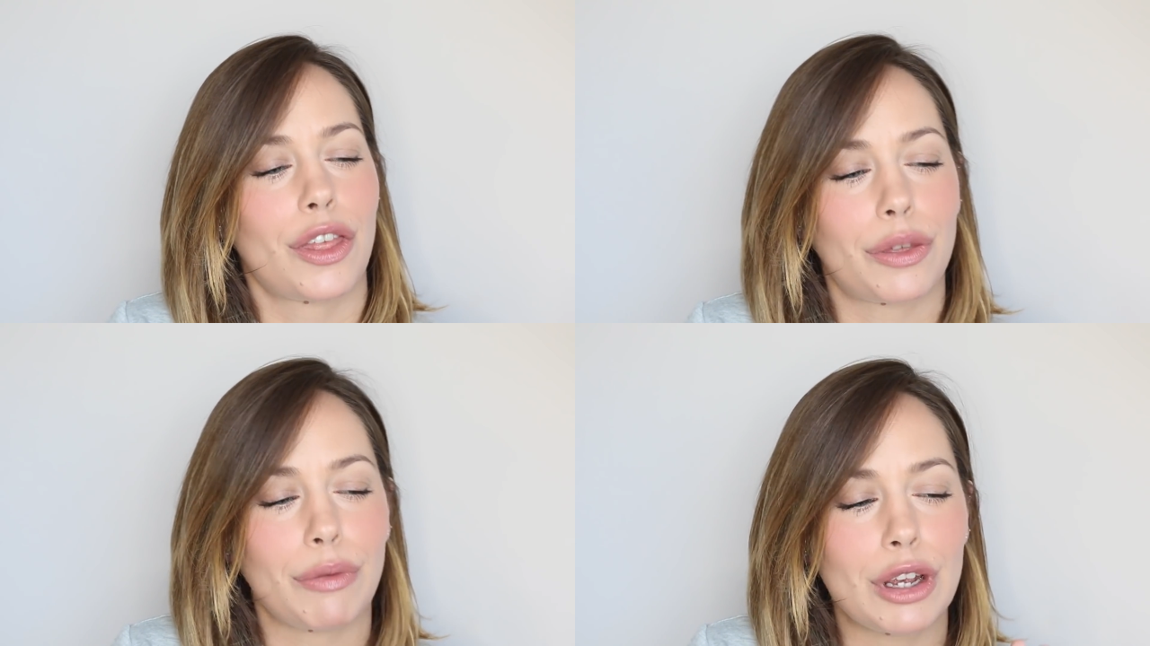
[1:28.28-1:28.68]

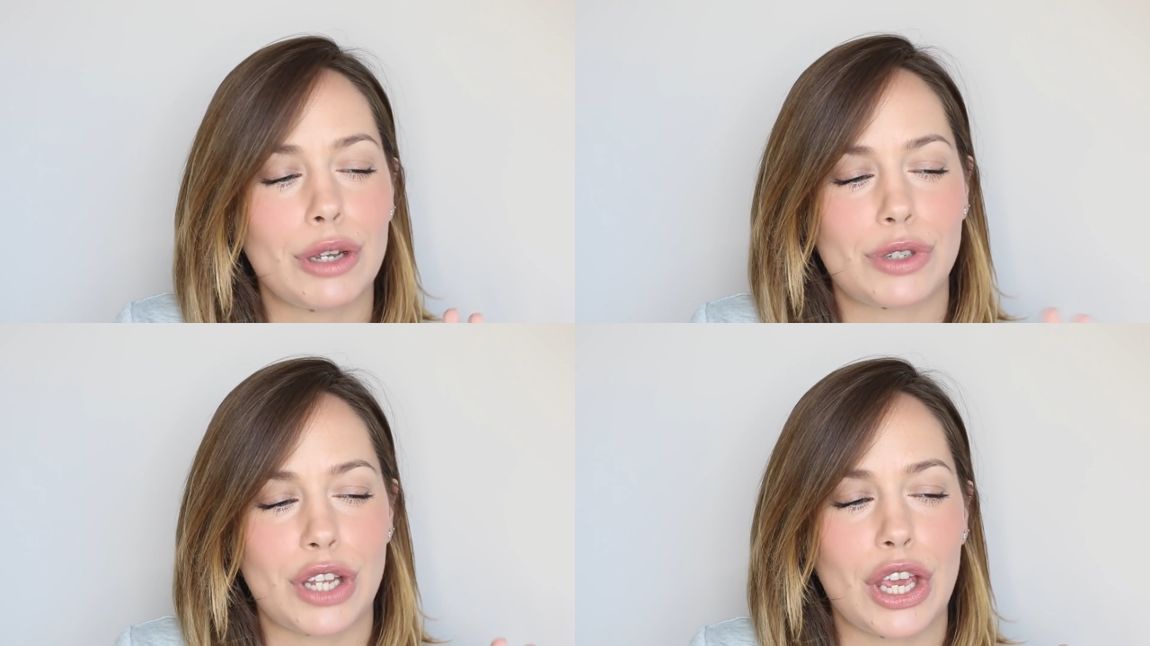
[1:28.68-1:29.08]

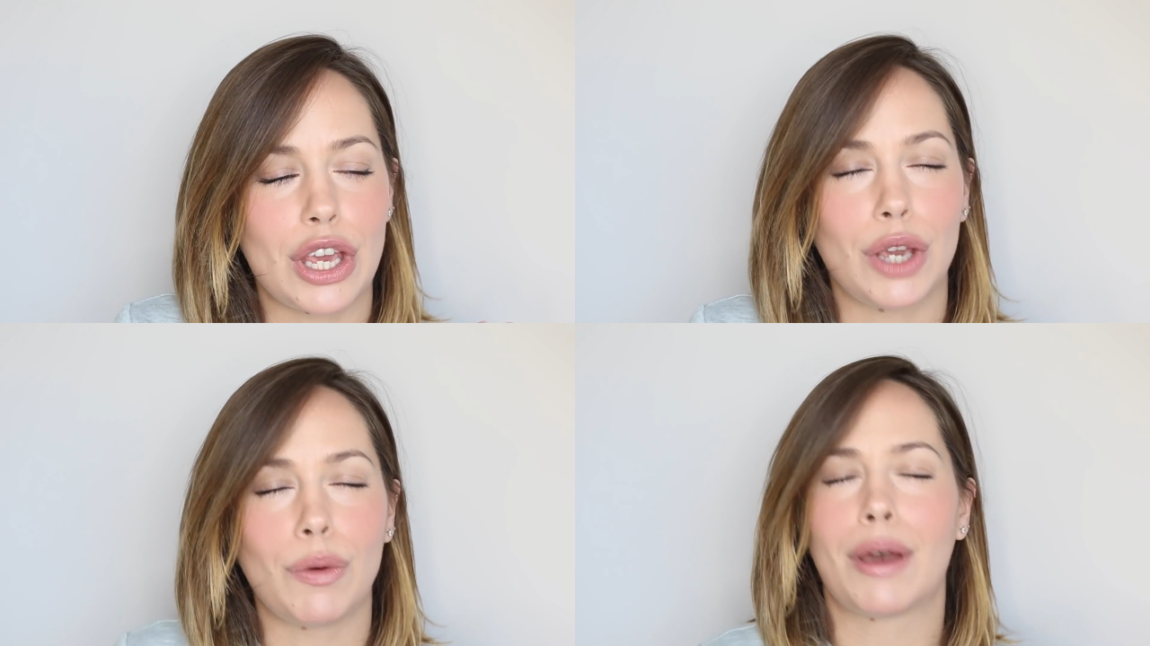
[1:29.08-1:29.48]
through
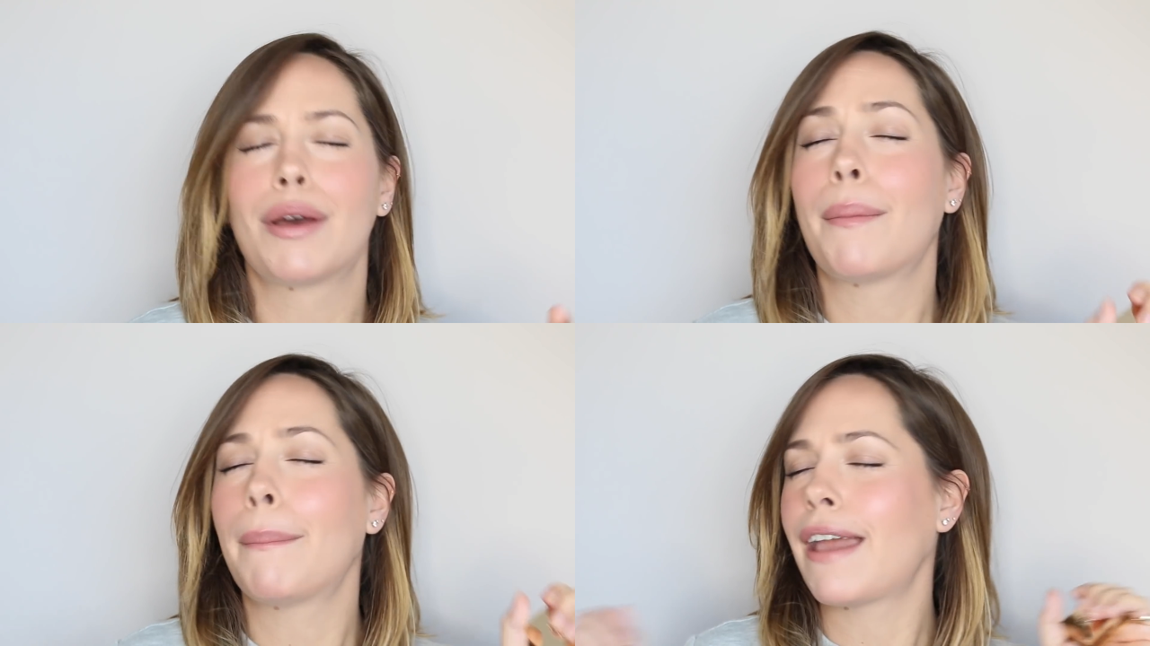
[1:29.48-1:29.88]
to
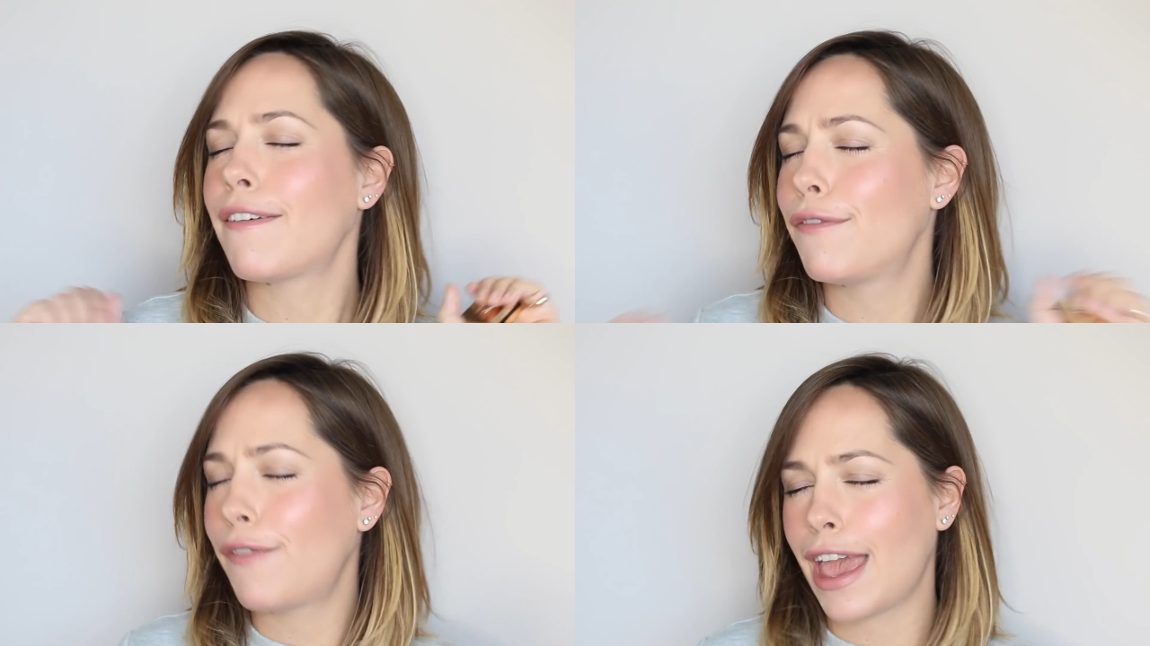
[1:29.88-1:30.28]
my
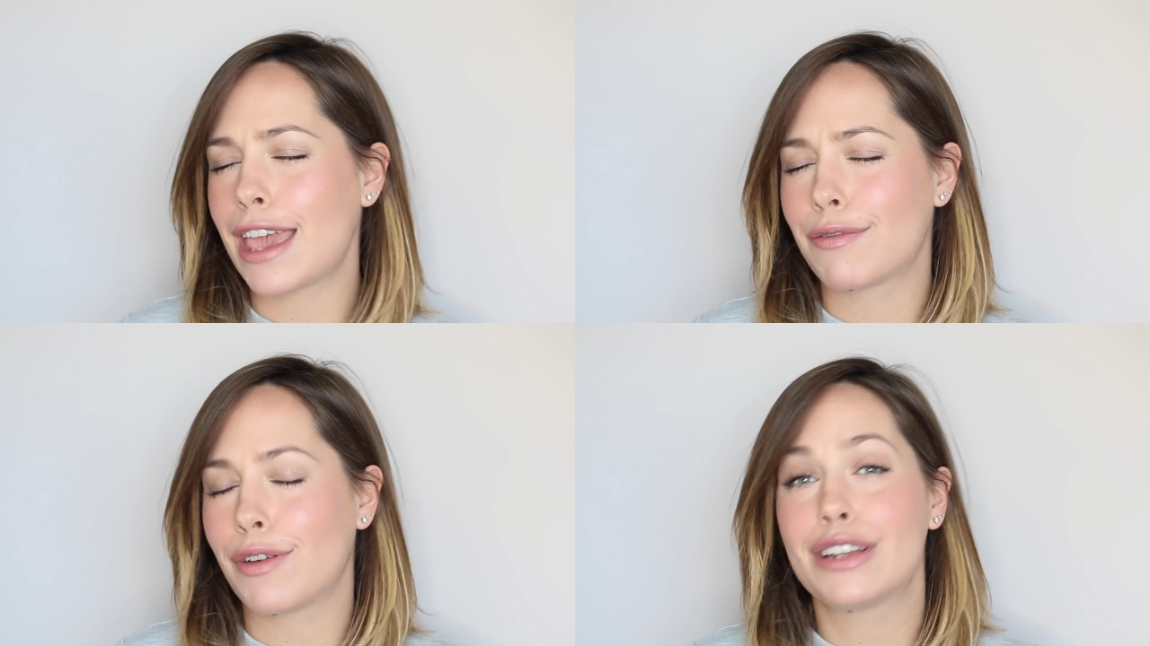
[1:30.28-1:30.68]

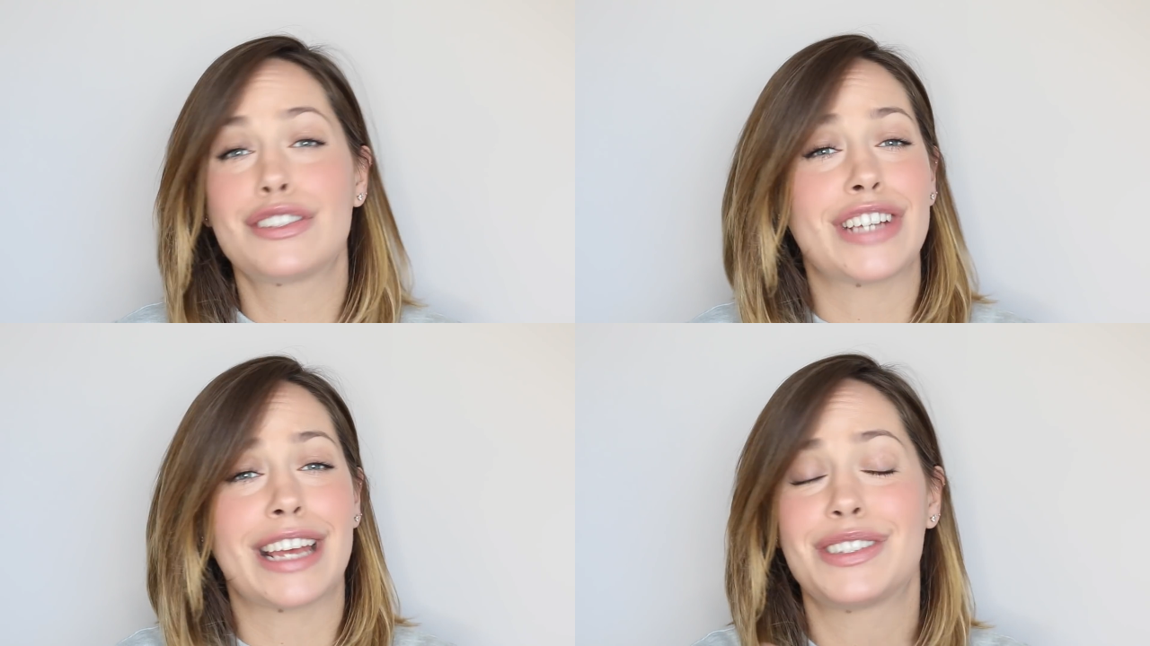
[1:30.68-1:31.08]
favourite
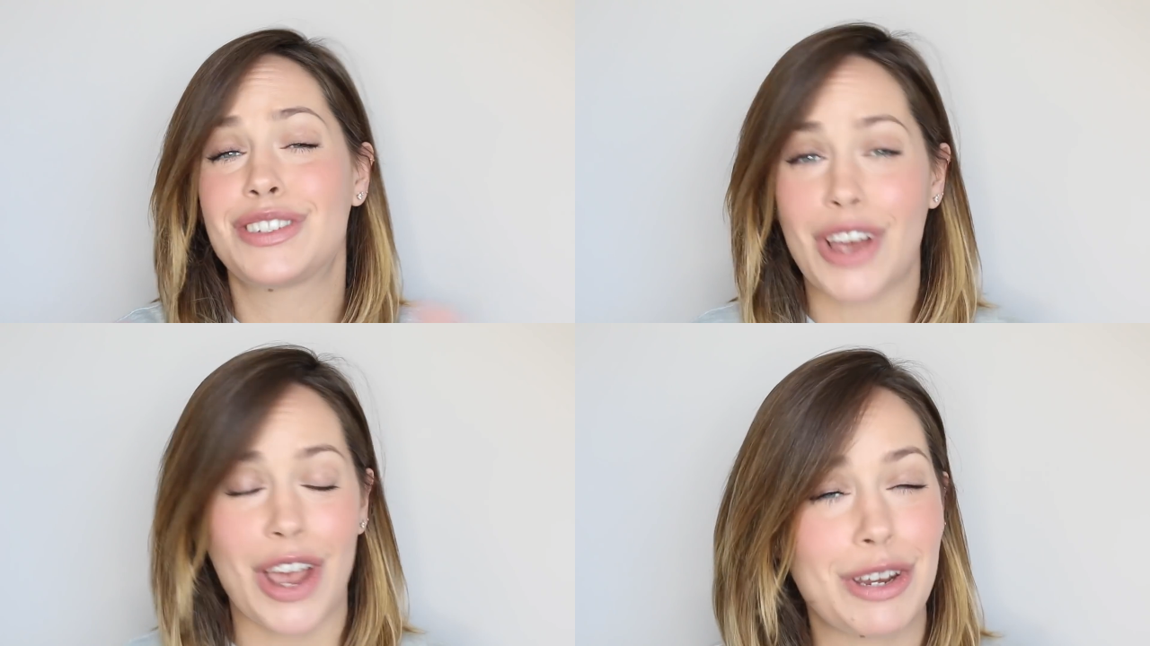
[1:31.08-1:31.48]
Jess
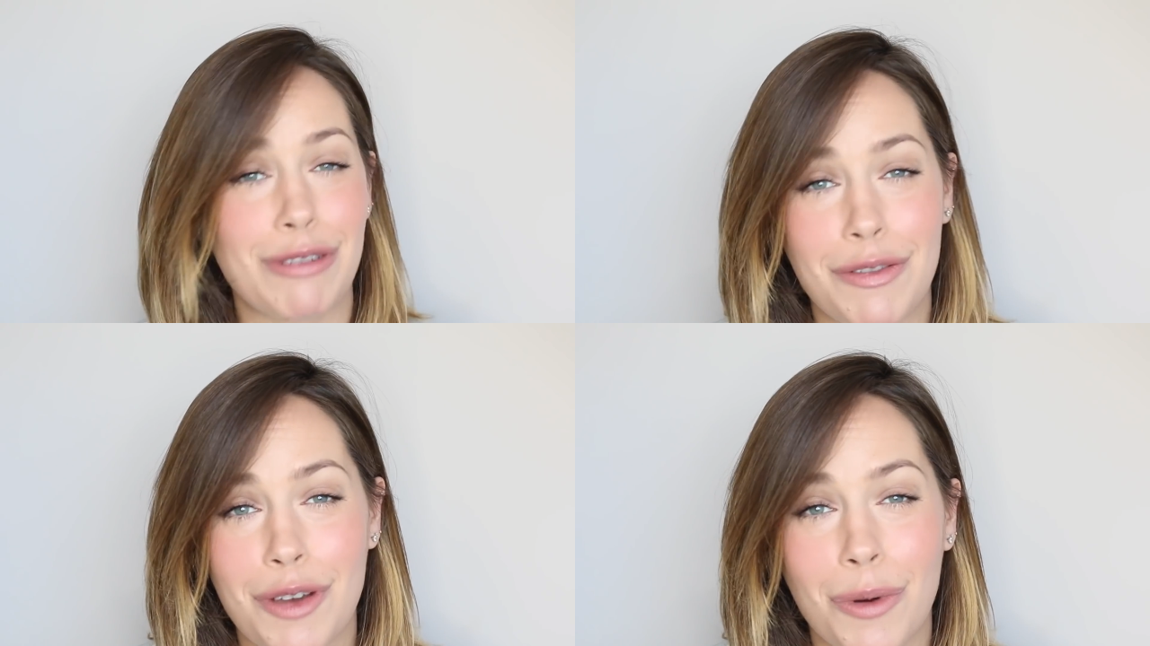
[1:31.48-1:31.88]
Diner,
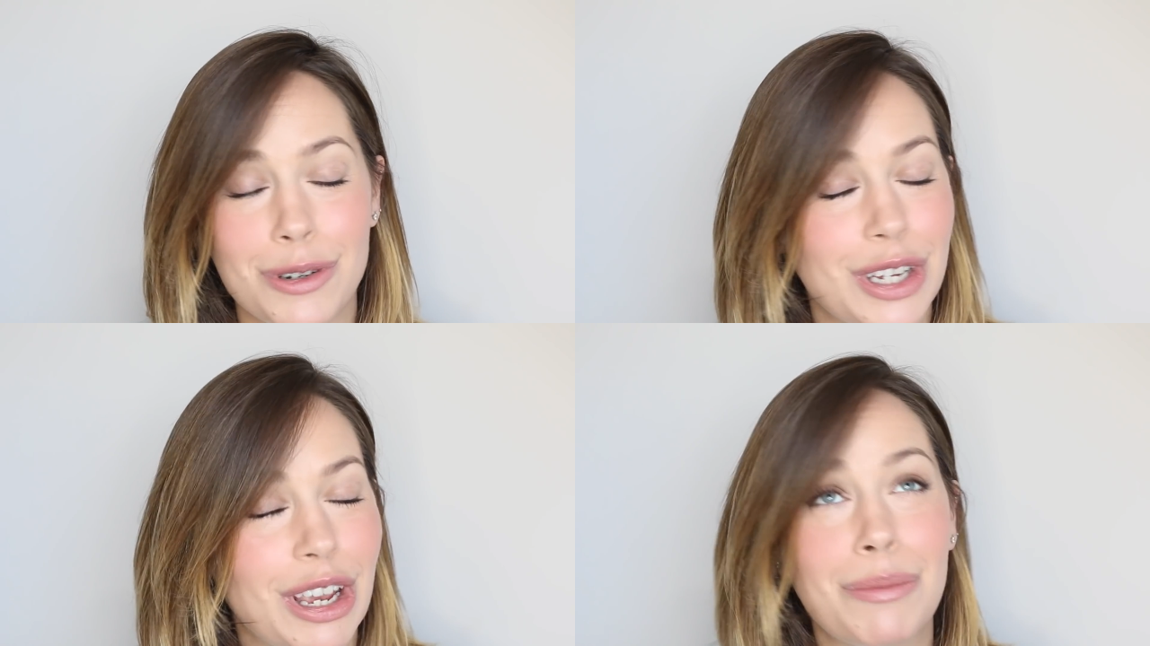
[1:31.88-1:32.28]
if you're
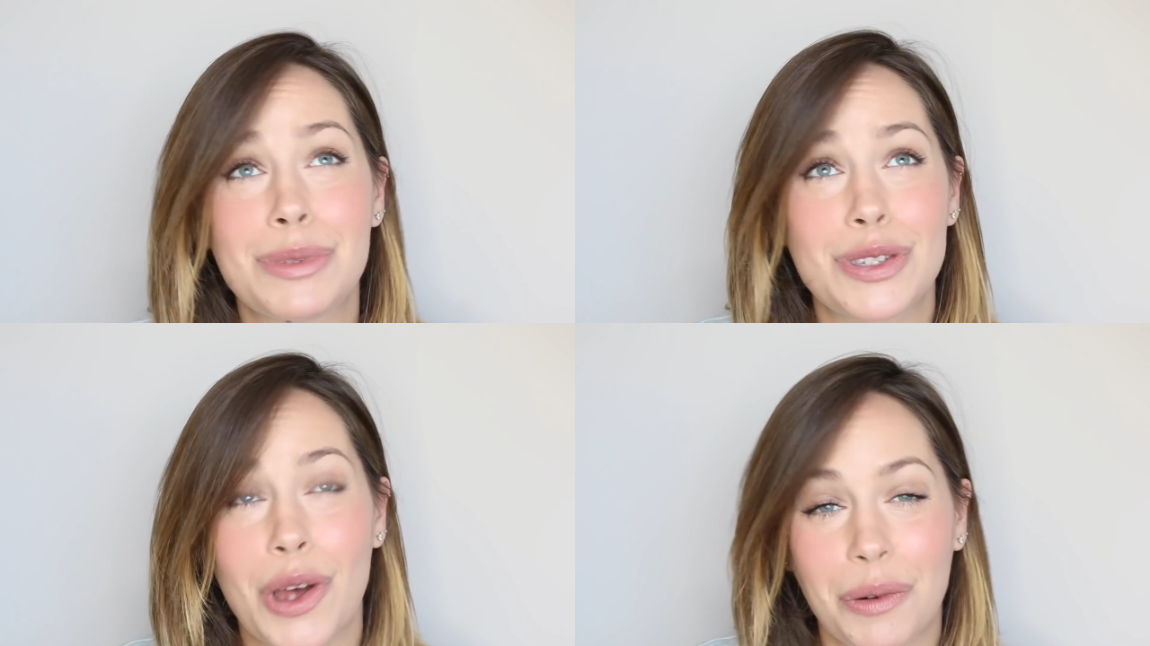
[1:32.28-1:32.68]
watching, I'm
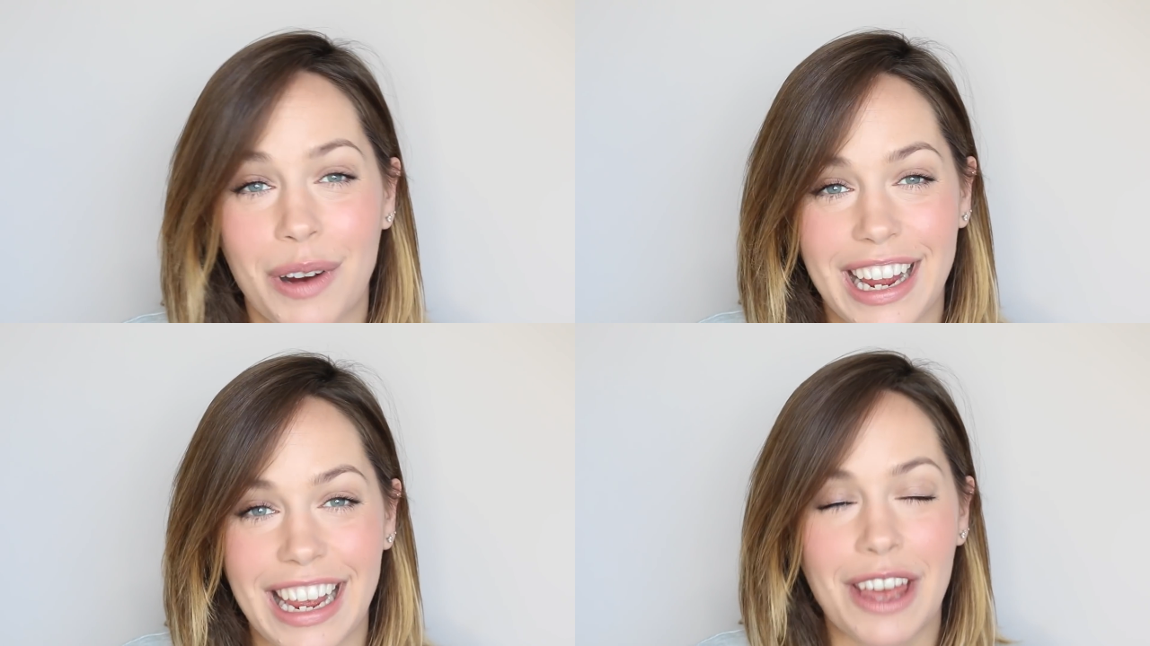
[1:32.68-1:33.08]

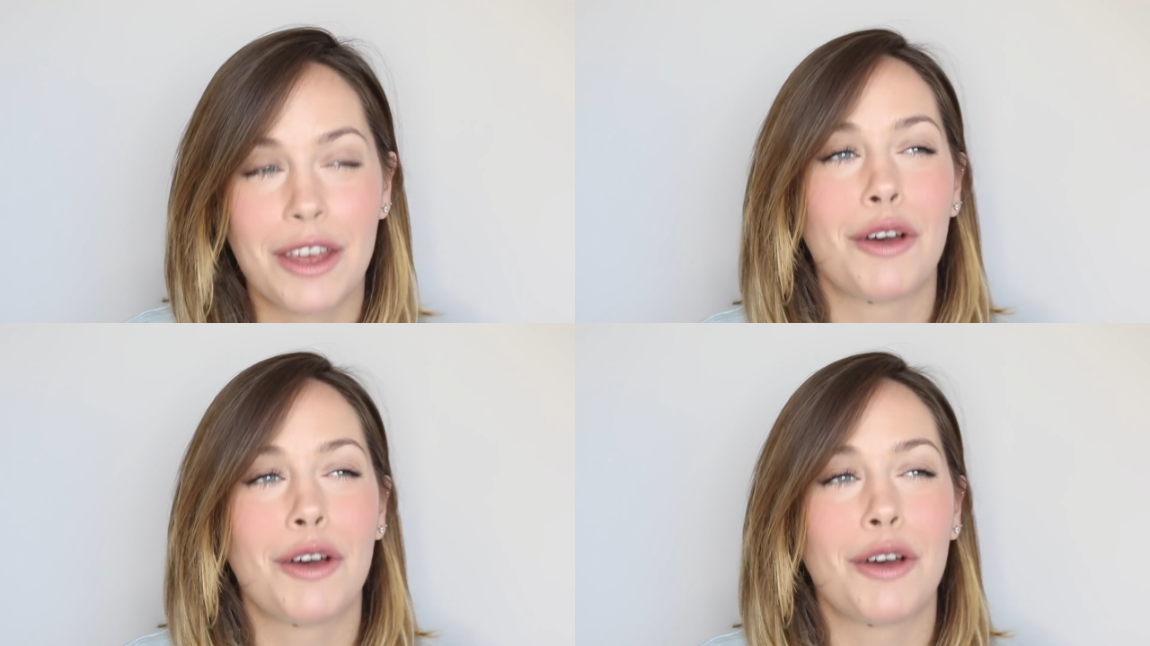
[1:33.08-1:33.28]
sorry,